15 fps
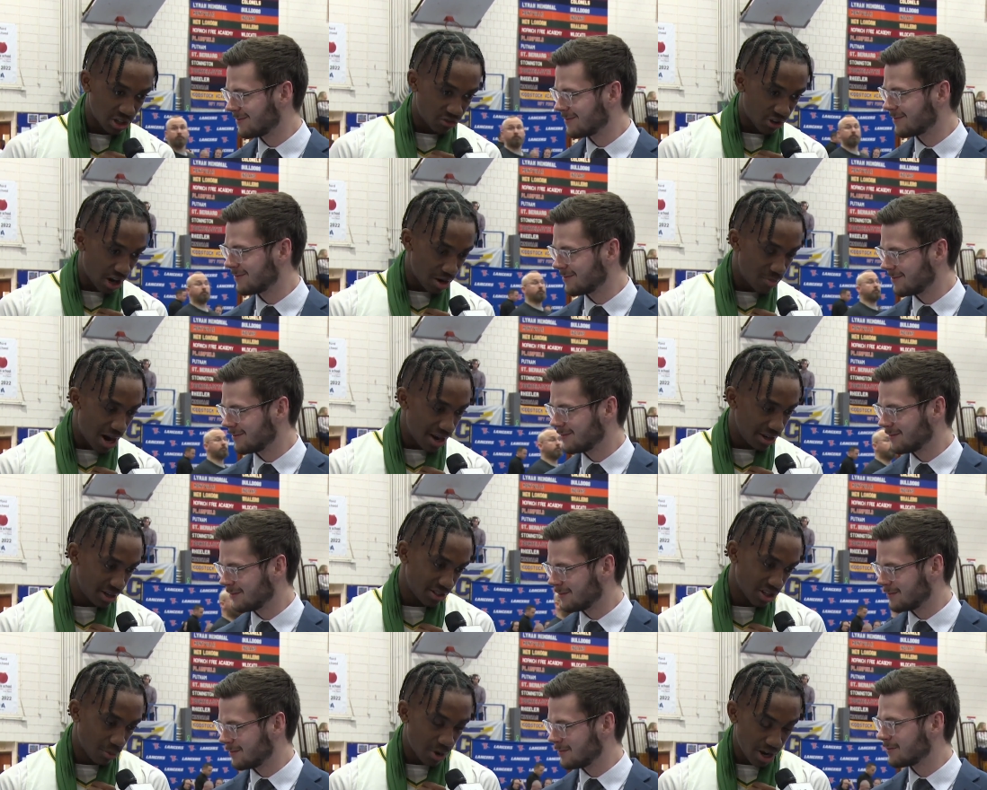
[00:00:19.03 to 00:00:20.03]
Speaker 1: for everybody,
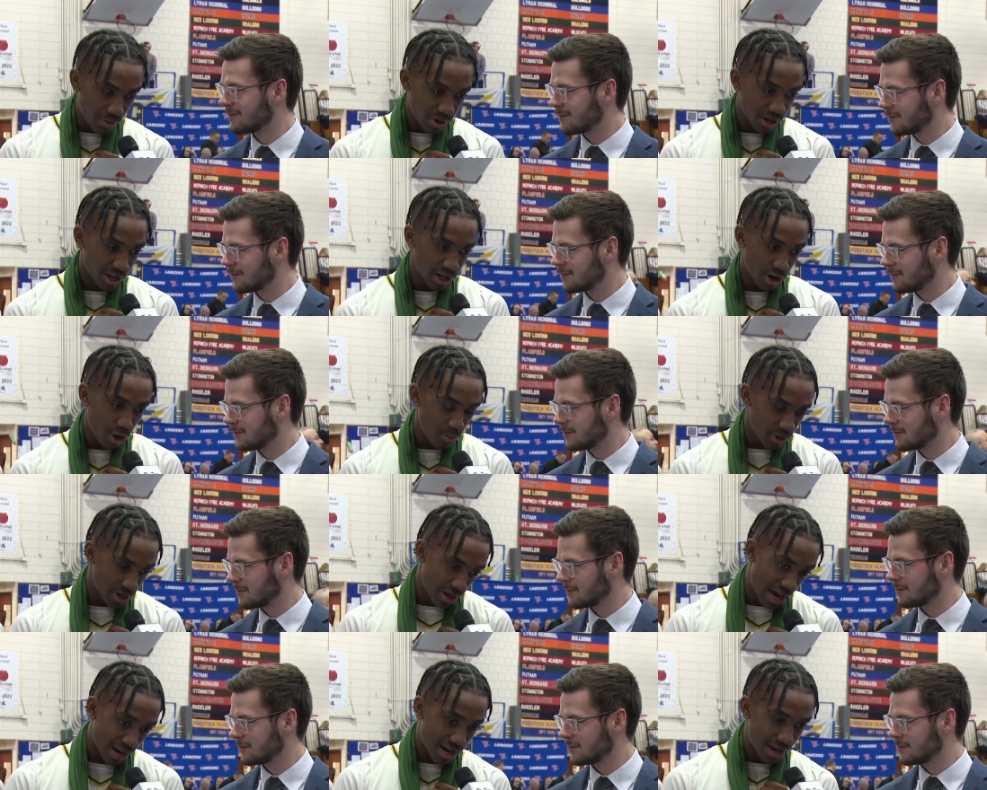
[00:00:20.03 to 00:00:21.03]
and some way I'm gonna get open,
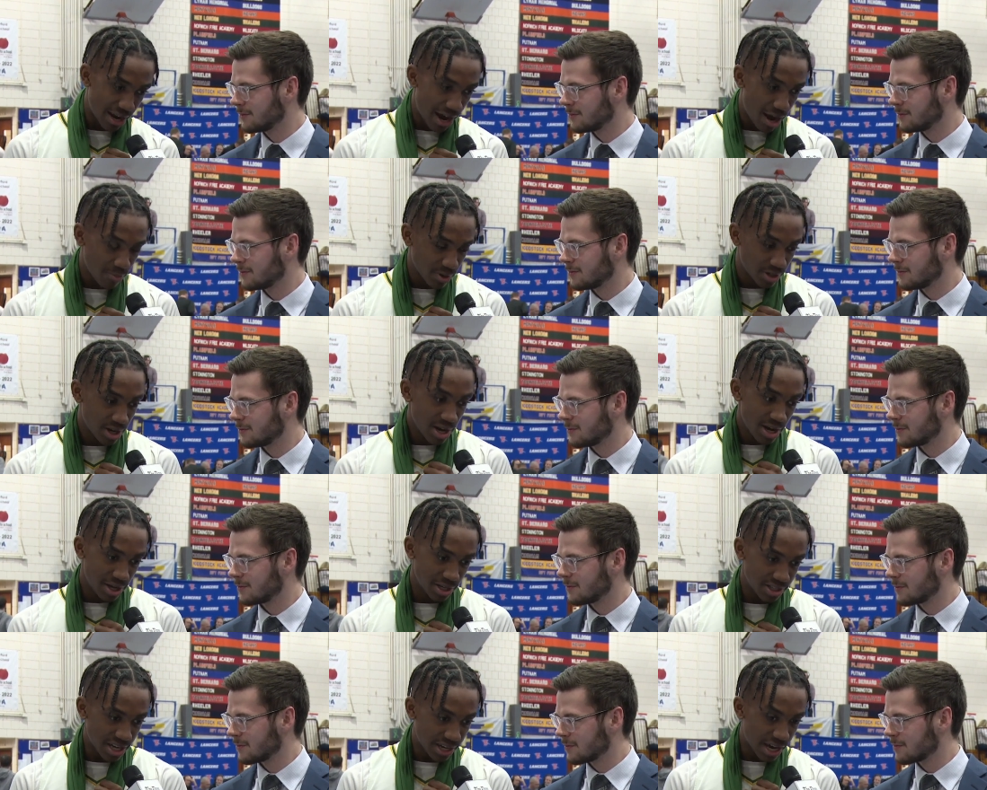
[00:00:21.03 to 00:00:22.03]
and that kind of happened
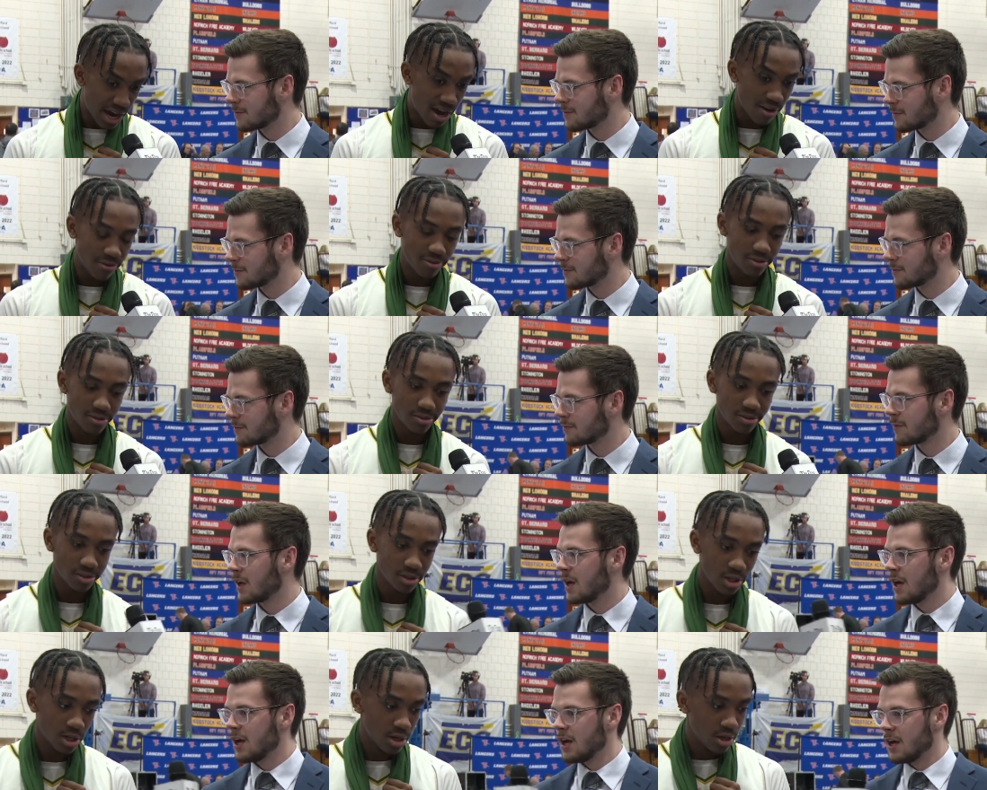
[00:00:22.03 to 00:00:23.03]
in the second
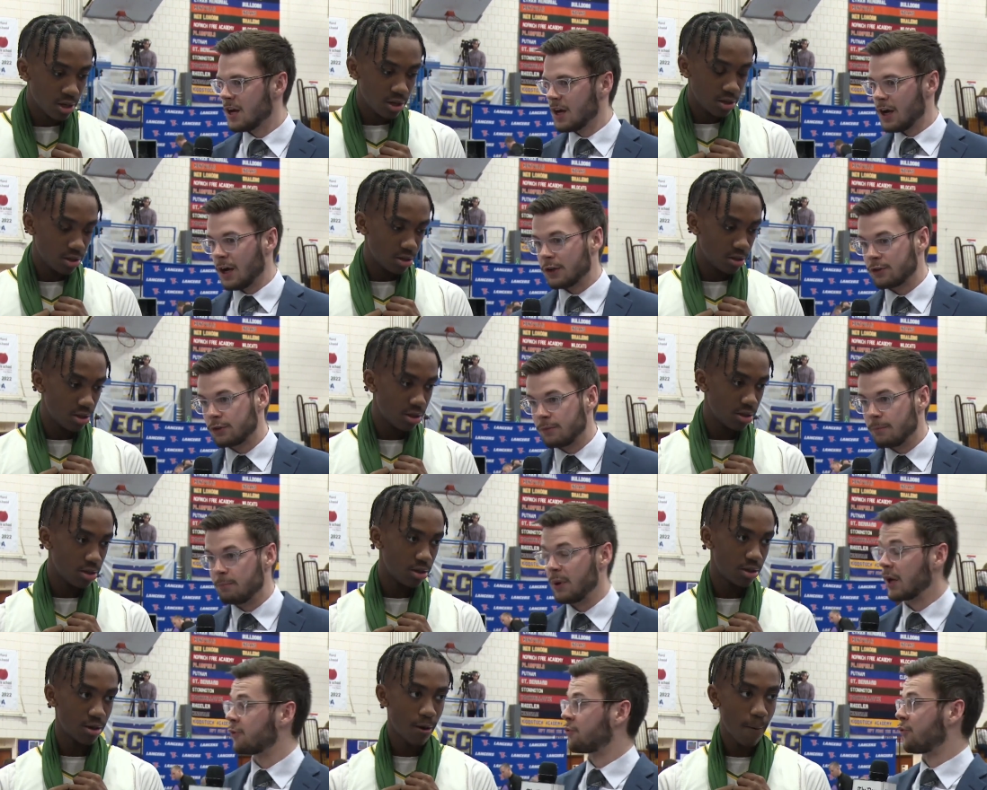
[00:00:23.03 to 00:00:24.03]
half.
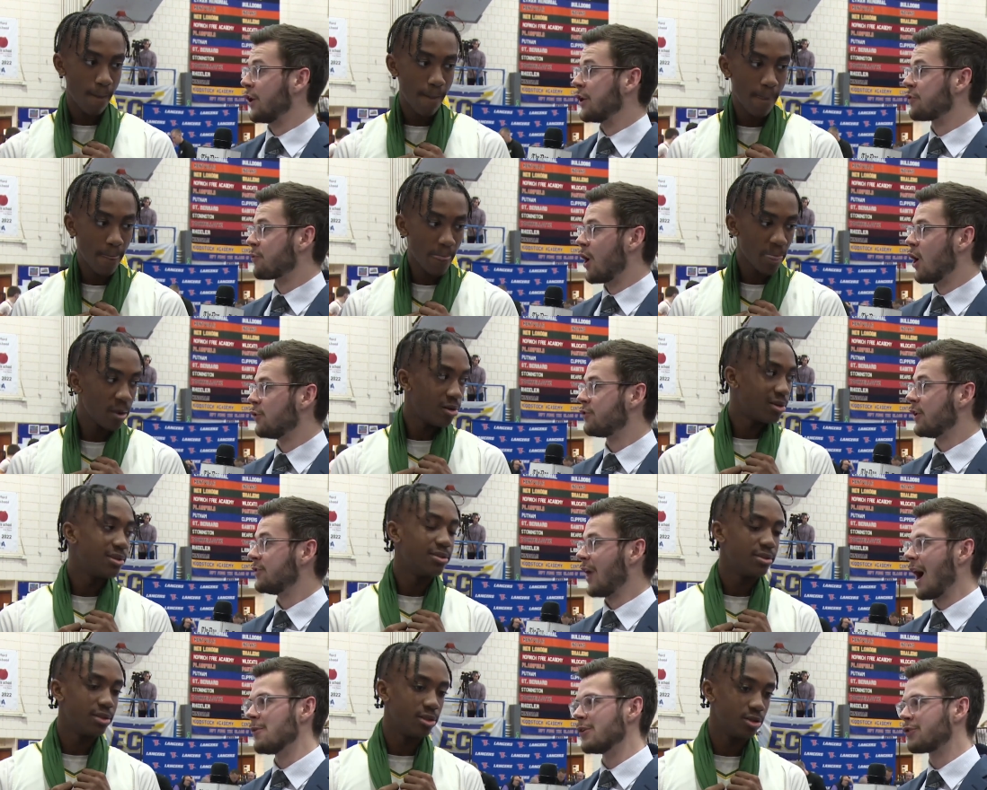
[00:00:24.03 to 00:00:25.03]
Big free throws
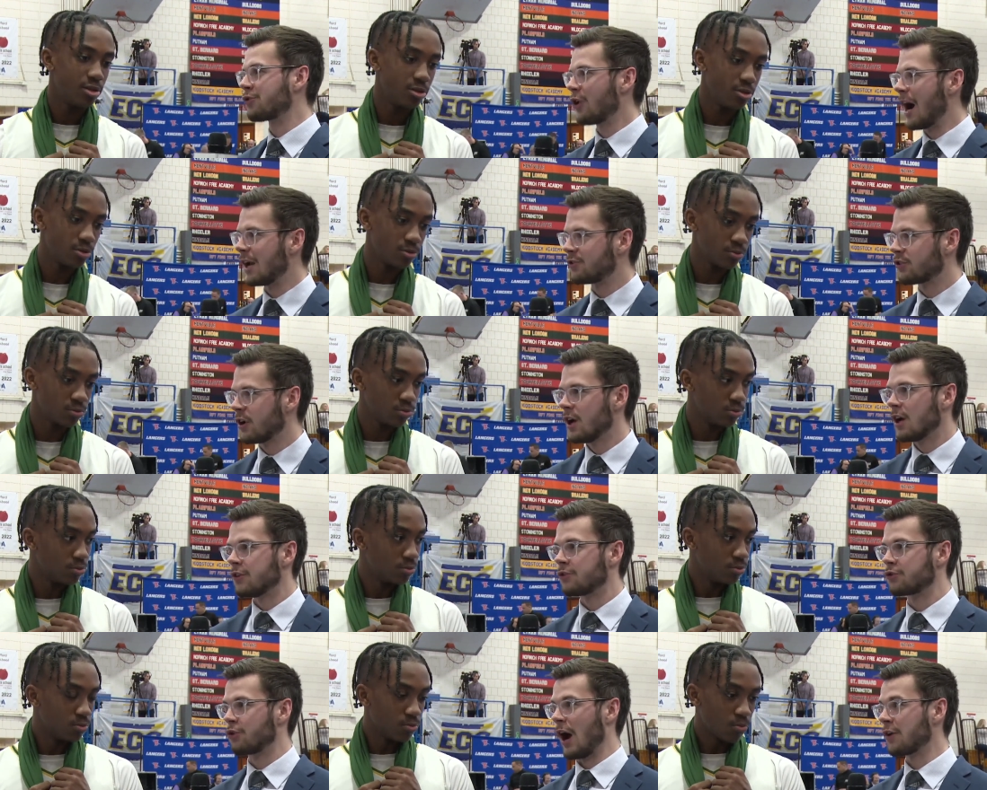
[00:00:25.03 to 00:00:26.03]
down the
Speaker 2: stretch,
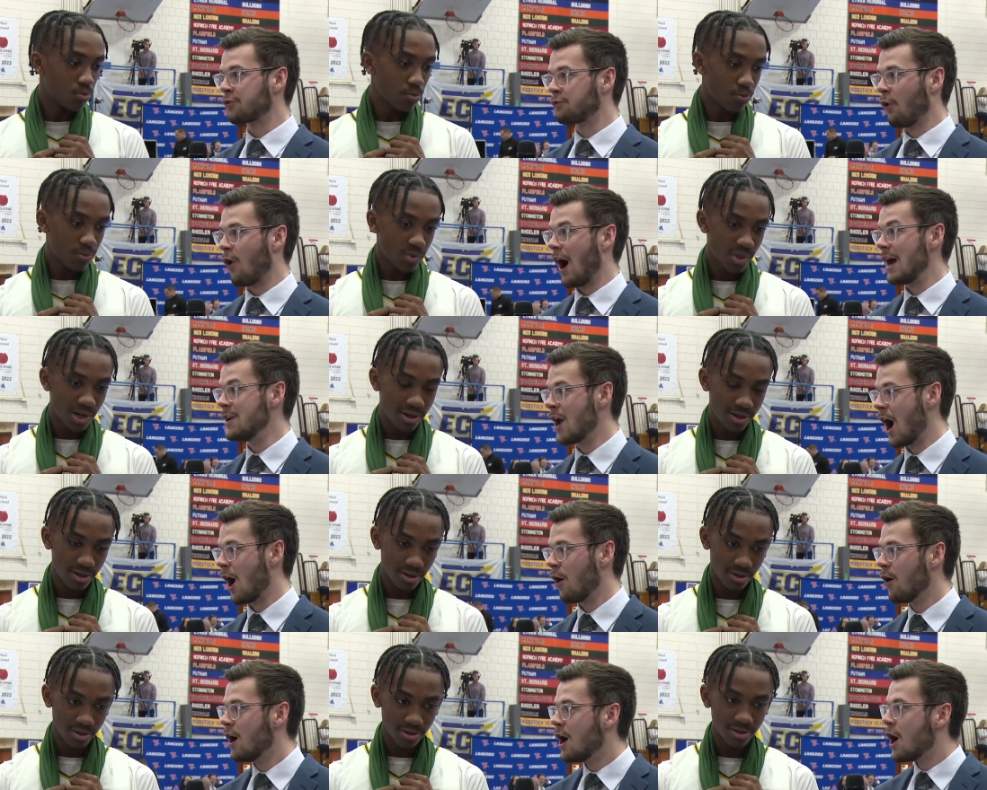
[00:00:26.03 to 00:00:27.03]
stressful, I
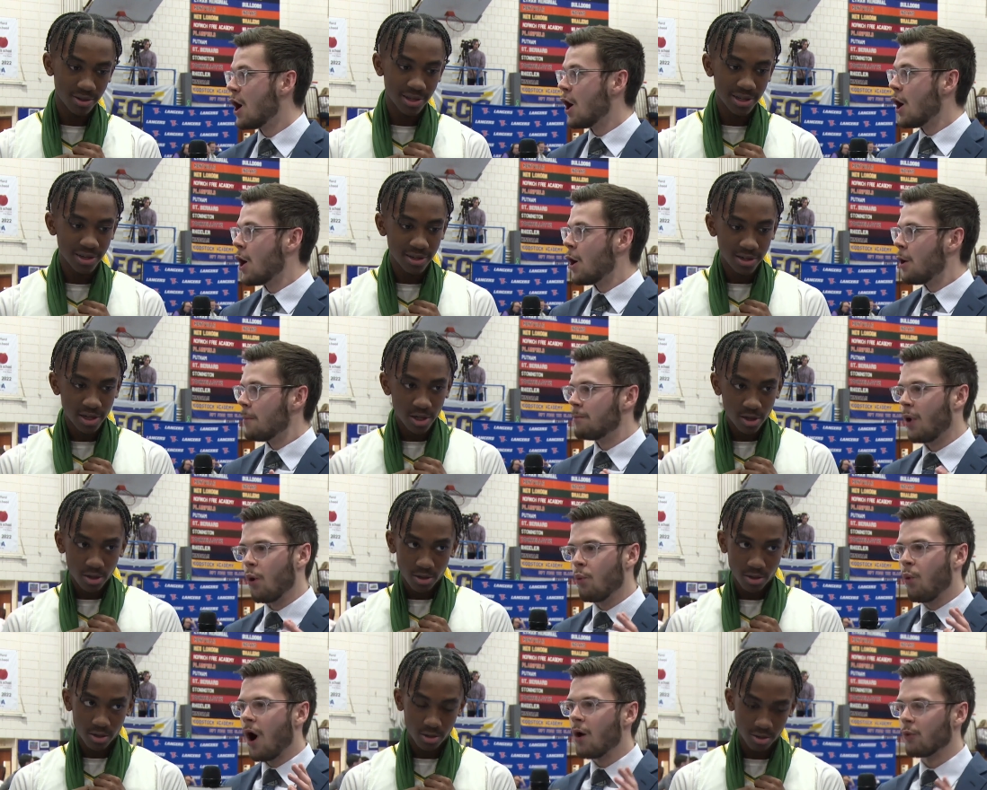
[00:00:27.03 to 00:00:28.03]
know, but
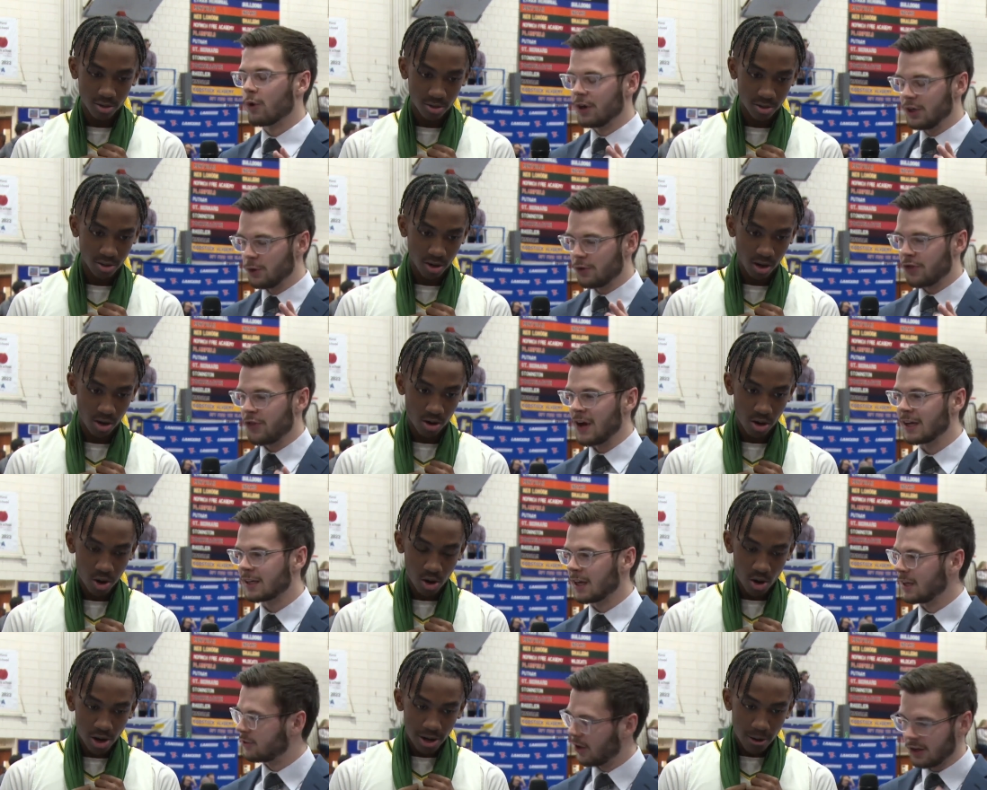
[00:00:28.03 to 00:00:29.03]
what were you
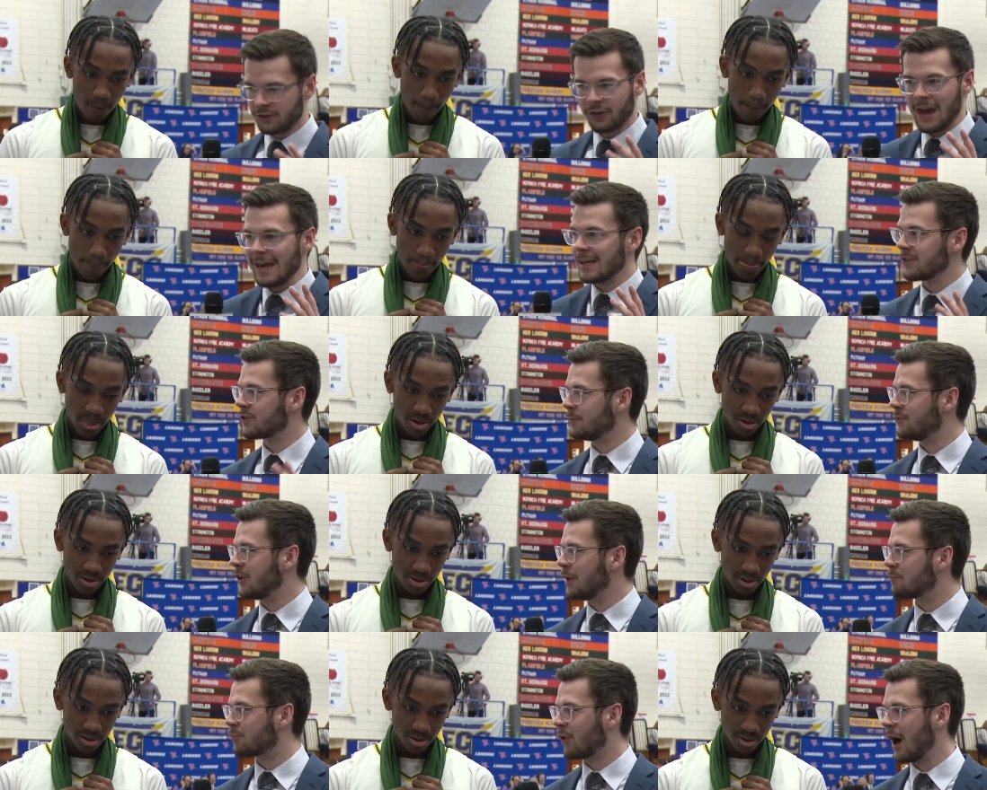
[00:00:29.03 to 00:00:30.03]
thinking? Taking some
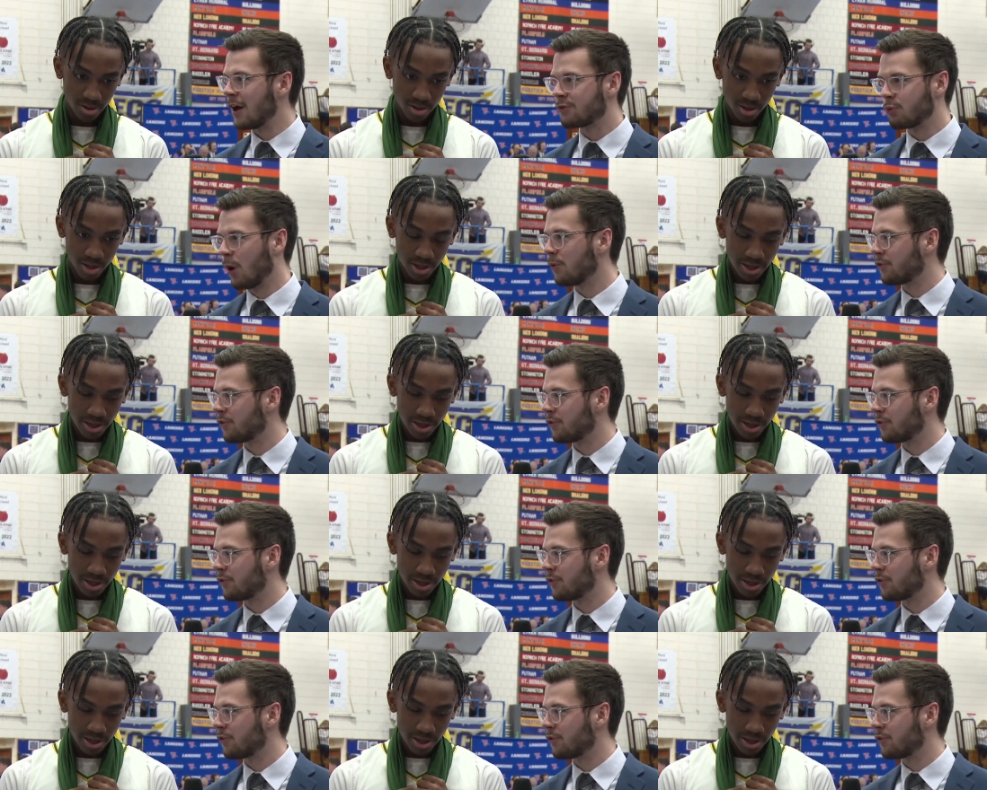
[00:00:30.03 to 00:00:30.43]
deep breaths. What was the